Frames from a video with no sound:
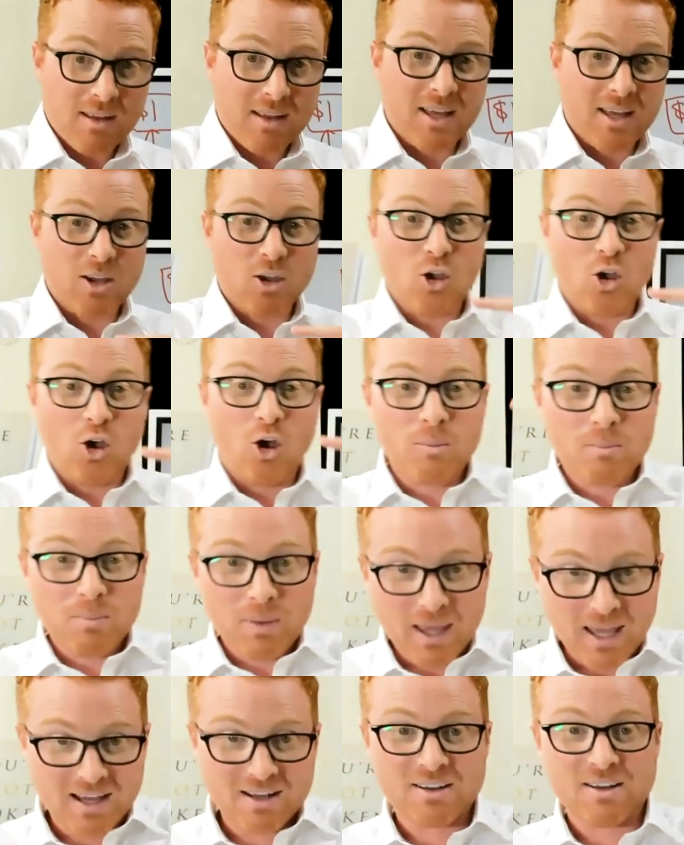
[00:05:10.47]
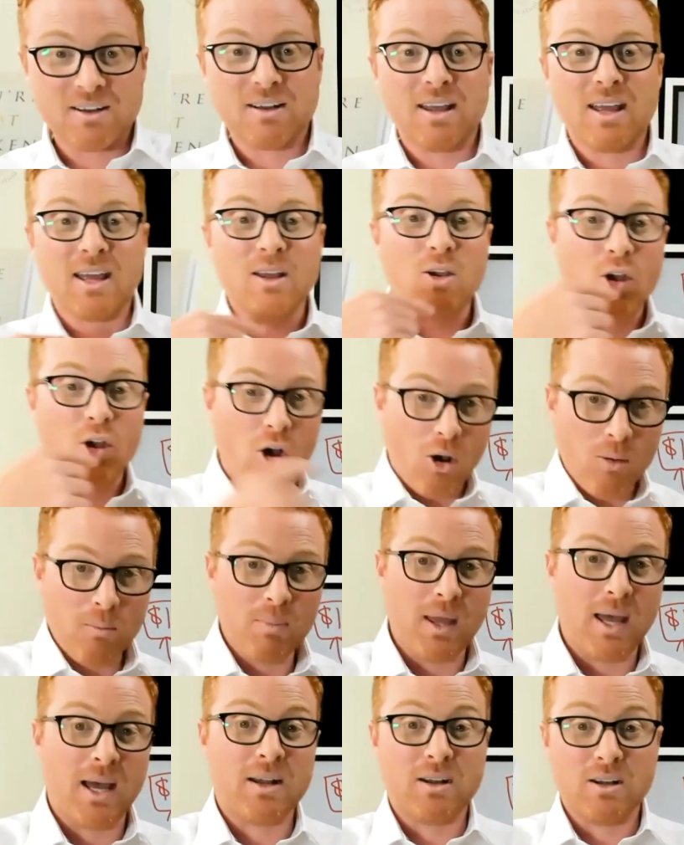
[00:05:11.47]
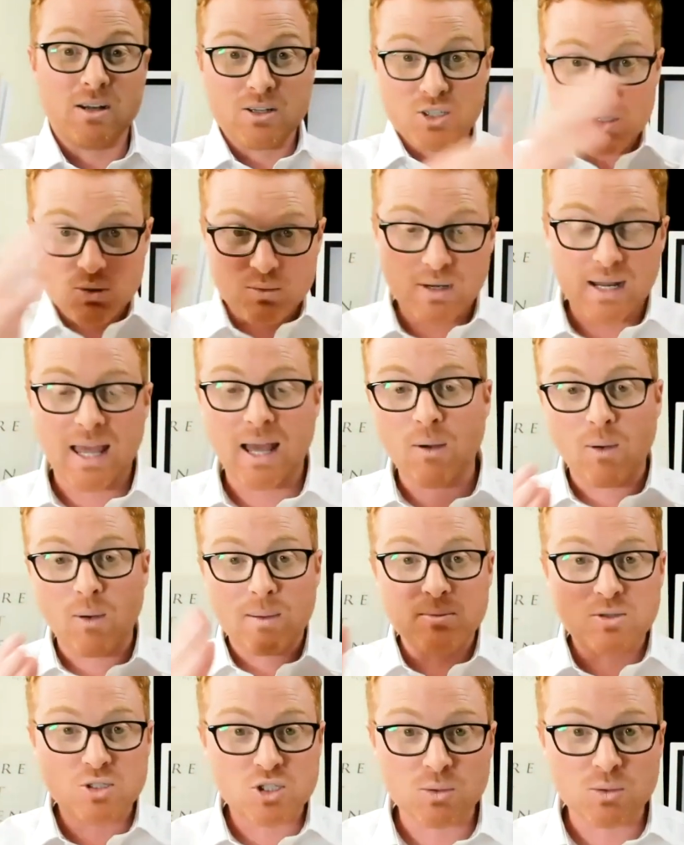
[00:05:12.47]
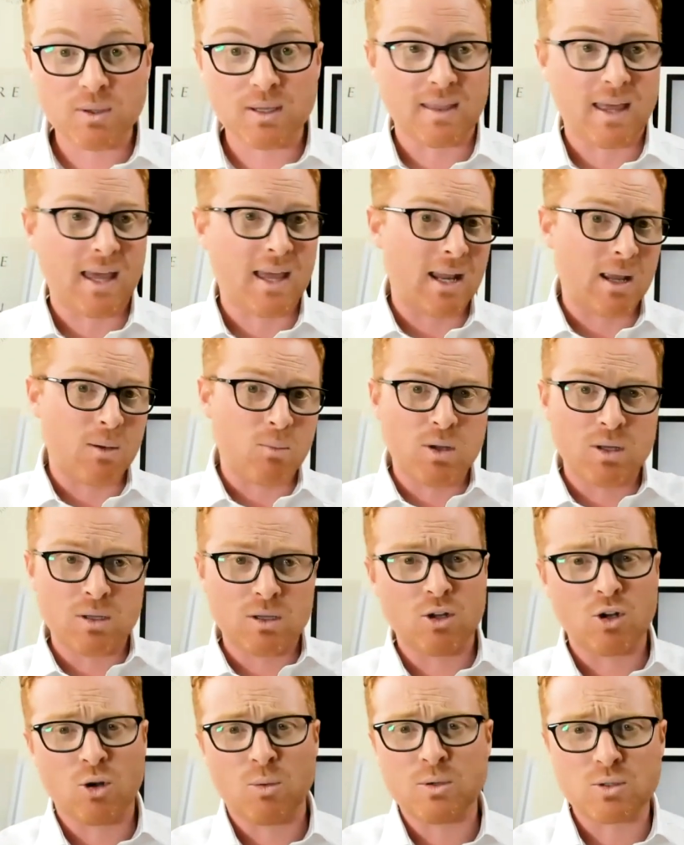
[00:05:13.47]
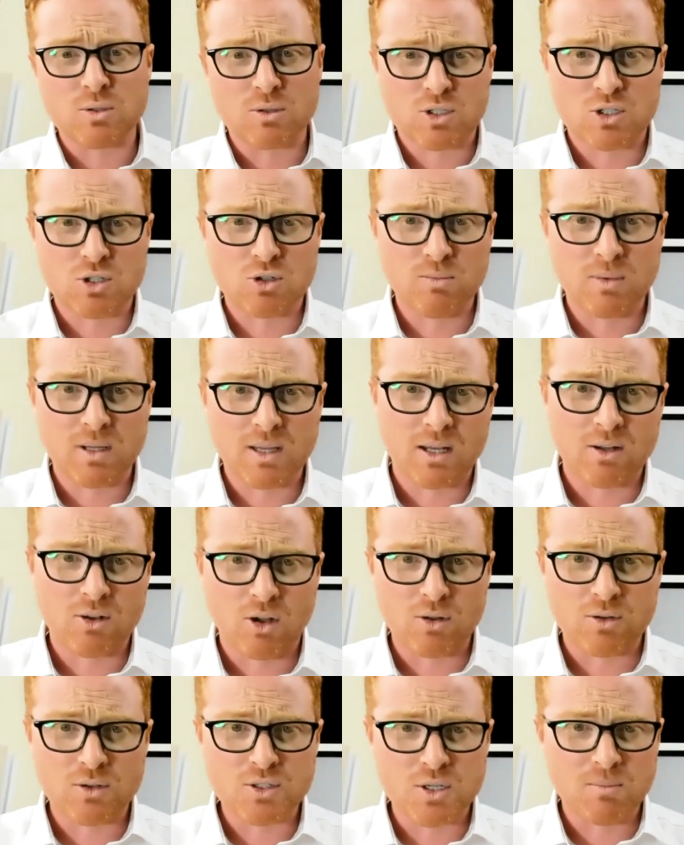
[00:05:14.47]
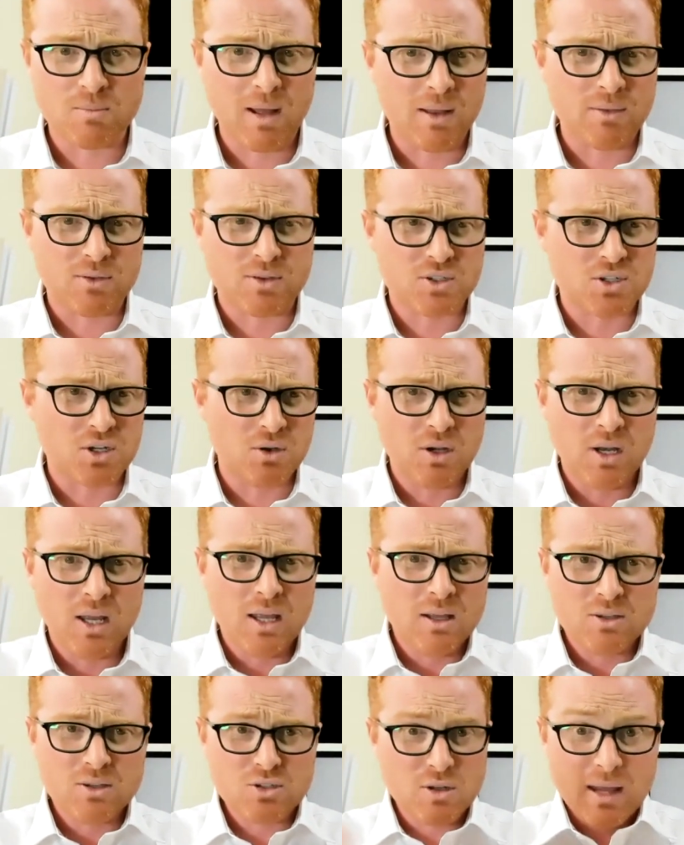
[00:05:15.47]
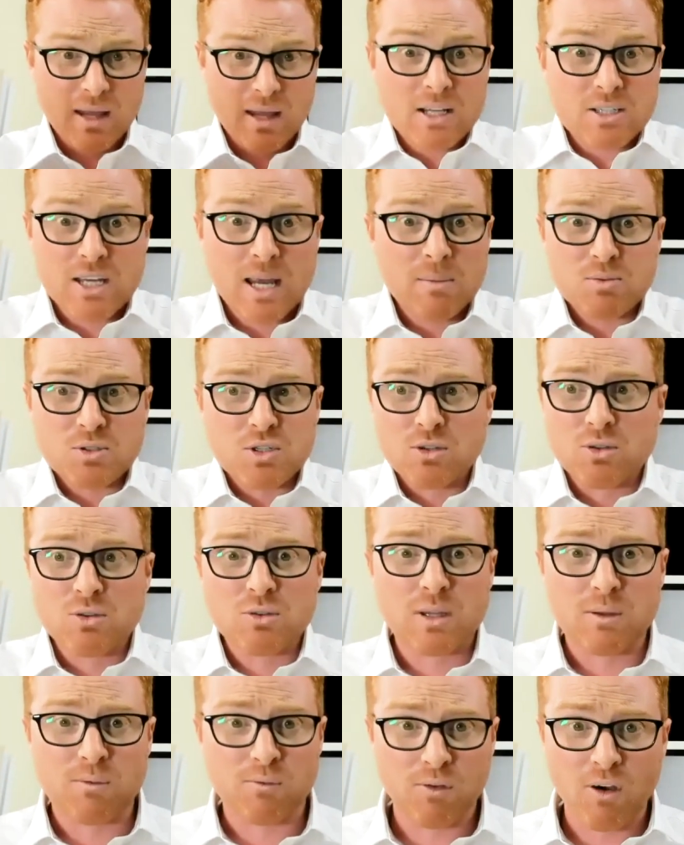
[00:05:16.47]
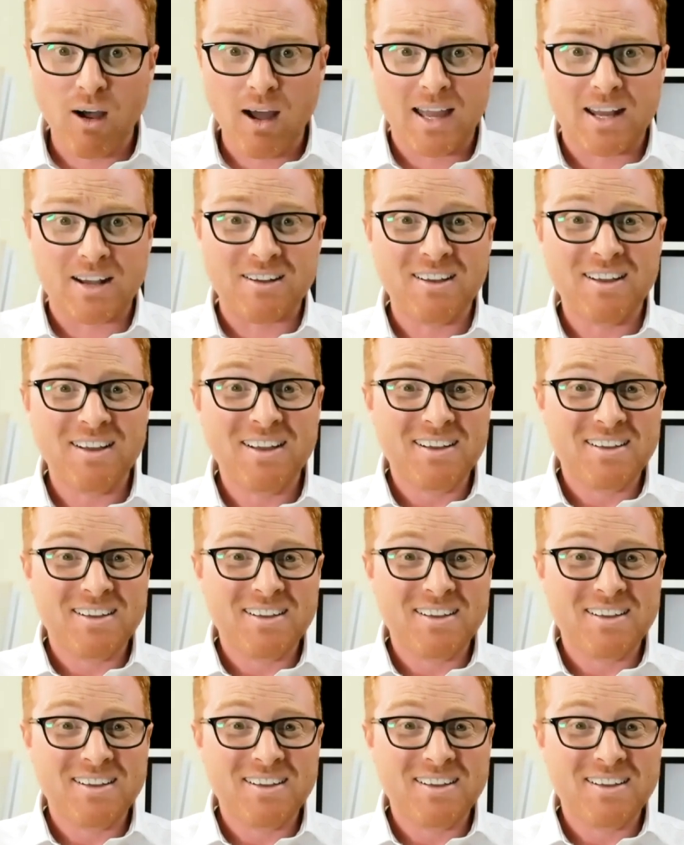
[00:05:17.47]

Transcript: It compounded and compounded until now I'm doing that. And we're doing $2 million a month. So that's absolutely fine.